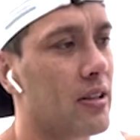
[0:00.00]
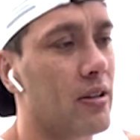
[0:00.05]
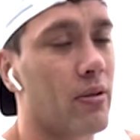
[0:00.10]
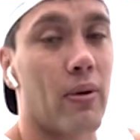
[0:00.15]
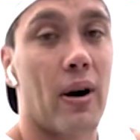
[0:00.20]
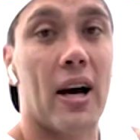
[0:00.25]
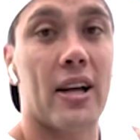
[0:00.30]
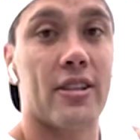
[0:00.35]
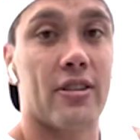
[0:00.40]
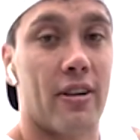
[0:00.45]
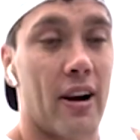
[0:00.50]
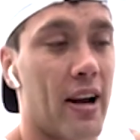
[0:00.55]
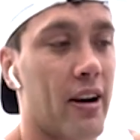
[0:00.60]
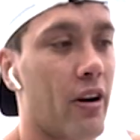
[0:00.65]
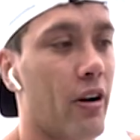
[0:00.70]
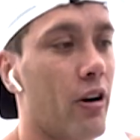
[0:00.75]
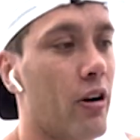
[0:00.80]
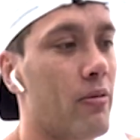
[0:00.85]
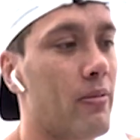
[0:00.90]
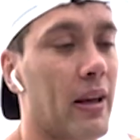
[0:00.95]
The Wards are at
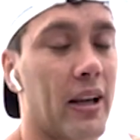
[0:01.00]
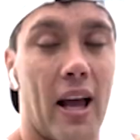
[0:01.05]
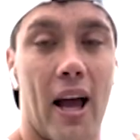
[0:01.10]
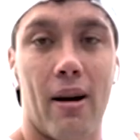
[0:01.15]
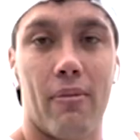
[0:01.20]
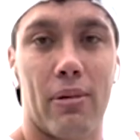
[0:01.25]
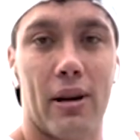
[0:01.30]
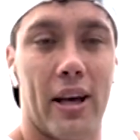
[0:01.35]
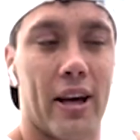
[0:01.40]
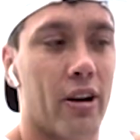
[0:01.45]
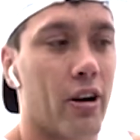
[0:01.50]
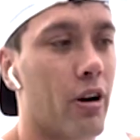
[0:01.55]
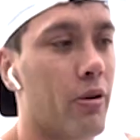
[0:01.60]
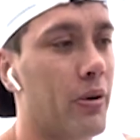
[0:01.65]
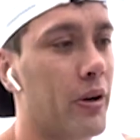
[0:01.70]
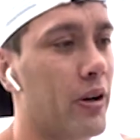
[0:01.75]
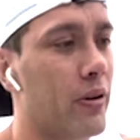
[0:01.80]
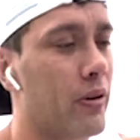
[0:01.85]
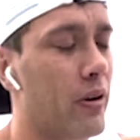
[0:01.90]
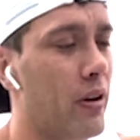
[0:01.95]
home. They can't play at home.
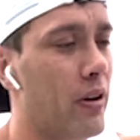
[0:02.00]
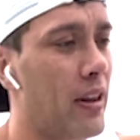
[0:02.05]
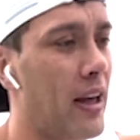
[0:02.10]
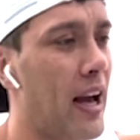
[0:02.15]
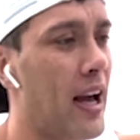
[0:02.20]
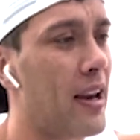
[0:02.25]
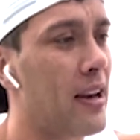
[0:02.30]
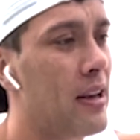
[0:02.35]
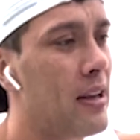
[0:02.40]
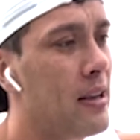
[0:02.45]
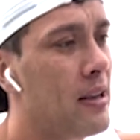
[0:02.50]
We all know that.